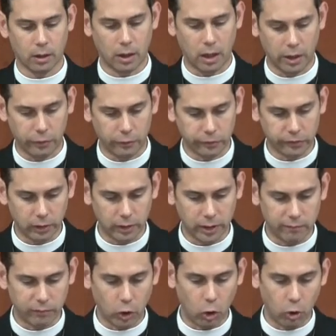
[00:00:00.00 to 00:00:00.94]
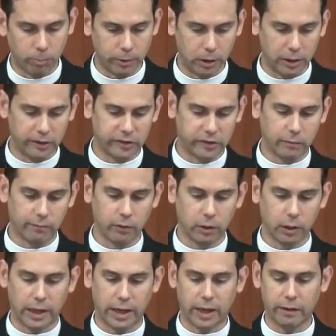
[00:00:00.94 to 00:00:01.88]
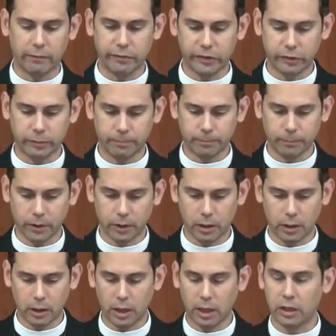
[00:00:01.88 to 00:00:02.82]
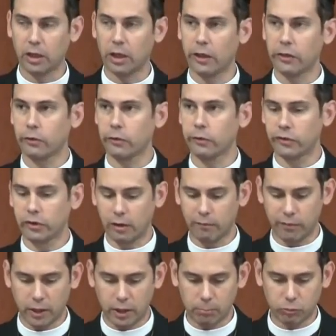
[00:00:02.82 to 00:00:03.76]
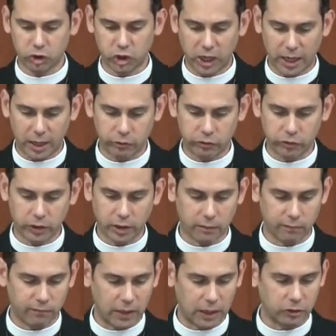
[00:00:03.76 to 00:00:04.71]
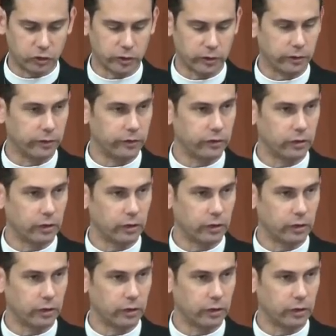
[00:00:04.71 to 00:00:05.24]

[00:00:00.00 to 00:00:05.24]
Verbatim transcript: others lived openly sinful lives, and others of them changed confessions